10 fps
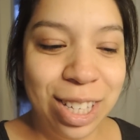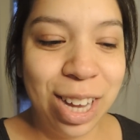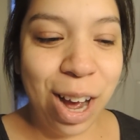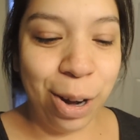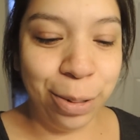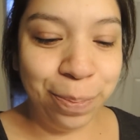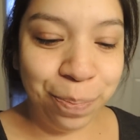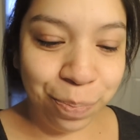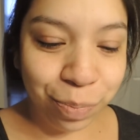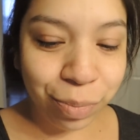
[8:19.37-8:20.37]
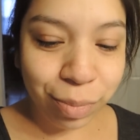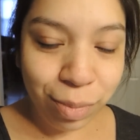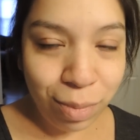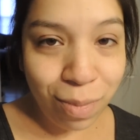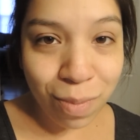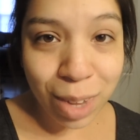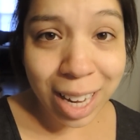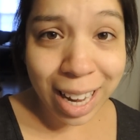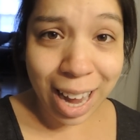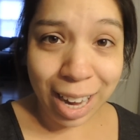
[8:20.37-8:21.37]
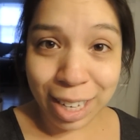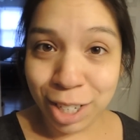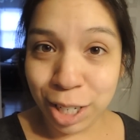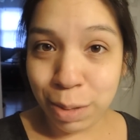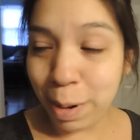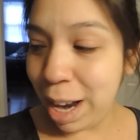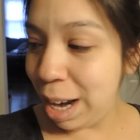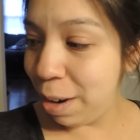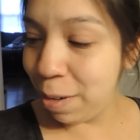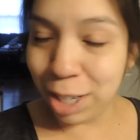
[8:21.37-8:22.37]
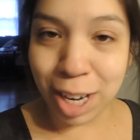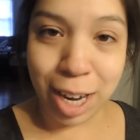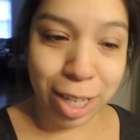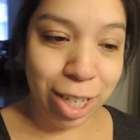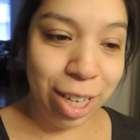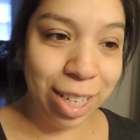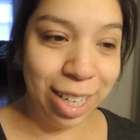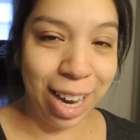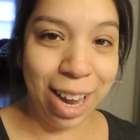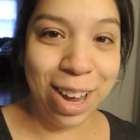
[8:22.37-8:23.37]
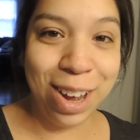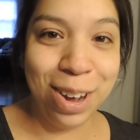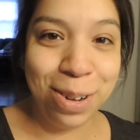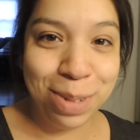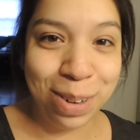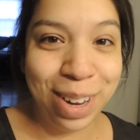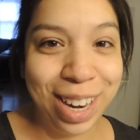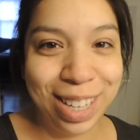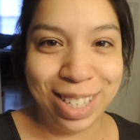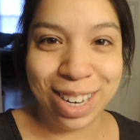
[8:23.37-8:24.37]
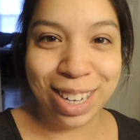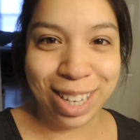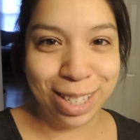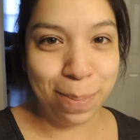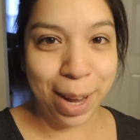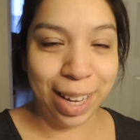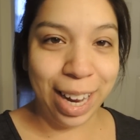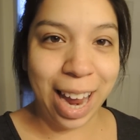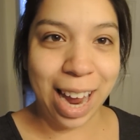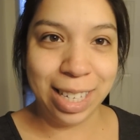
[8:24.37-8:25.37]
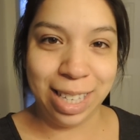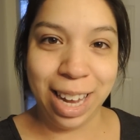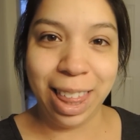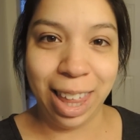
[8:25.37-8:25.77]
so yeah, just waiting for Josh to get home so we can start this belly casting